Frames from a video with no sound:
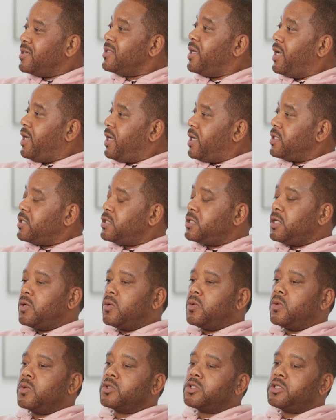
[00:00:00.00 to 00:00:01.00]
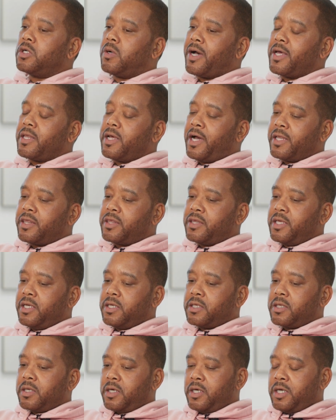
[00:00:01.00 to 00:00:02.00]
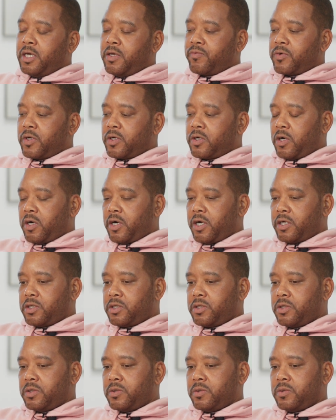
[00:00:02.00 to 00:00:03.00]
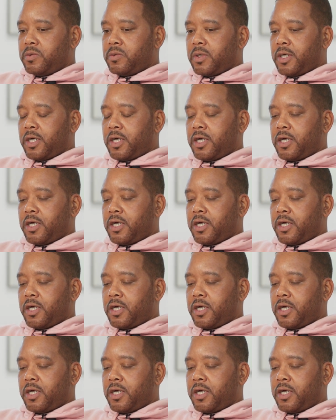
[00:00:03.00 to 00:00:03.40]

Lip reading: Yeah. So I think in regard to